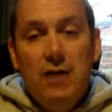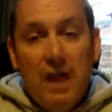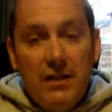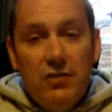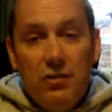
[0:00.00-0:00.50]

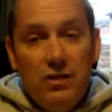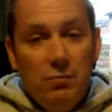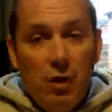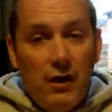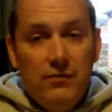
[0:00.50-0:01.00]
enjoying
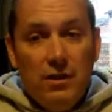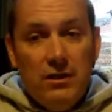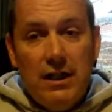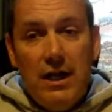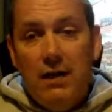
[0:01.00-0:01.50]
what I've
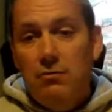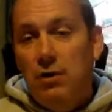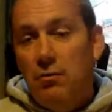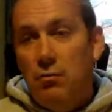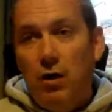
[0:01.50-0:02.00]
got
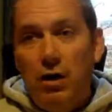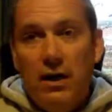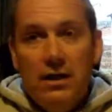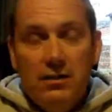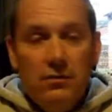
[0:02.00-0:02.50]
now and what
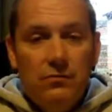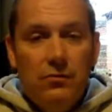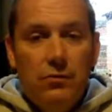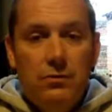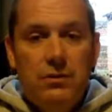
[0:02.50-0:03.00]
I can look
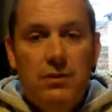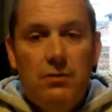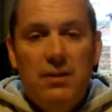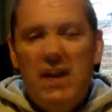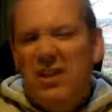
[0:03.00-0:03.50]
forward to.
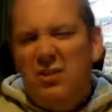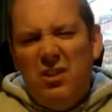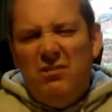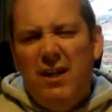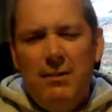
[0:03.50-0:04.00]
And that's
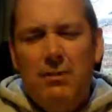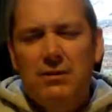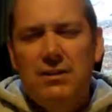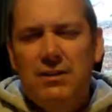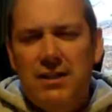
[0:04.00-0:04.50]
all I really
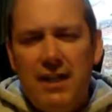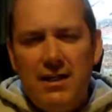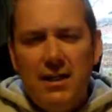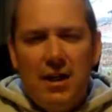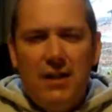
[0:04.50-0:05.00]
wanted to
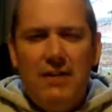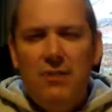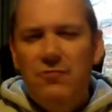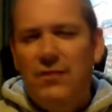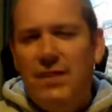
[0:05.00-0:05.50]
say, guys.
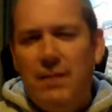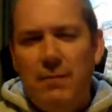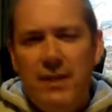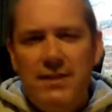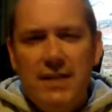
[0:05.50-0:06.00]
Hopefully that
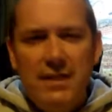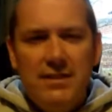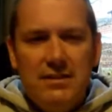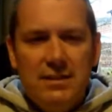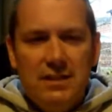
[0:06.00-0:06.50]
made
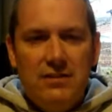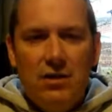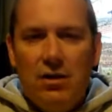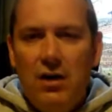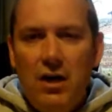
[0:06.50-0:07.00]
sense. It's
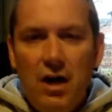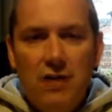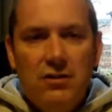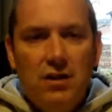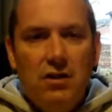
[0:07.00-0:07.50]
not
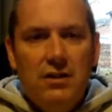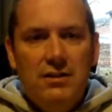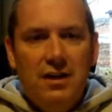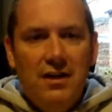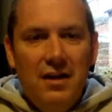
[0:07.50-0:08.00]
as long
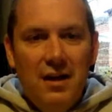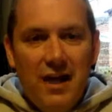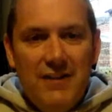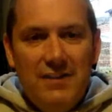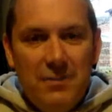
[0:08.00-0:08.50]
as a
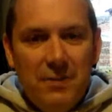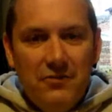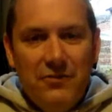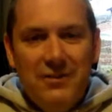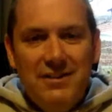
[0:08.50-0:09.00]

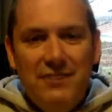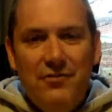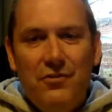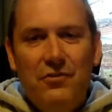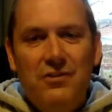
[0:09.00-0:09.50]
typical Thursday
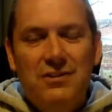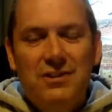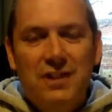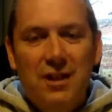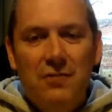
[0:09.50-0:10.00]
Thoughts,
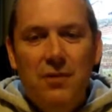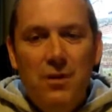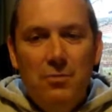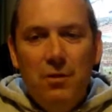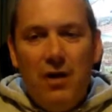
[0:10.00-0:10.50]

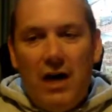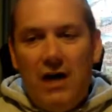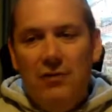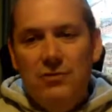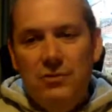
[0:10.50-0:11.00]
but
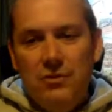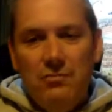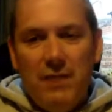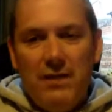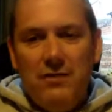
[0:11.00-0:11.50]
I'll sort
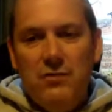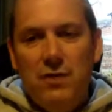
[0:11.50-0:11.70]
of bank those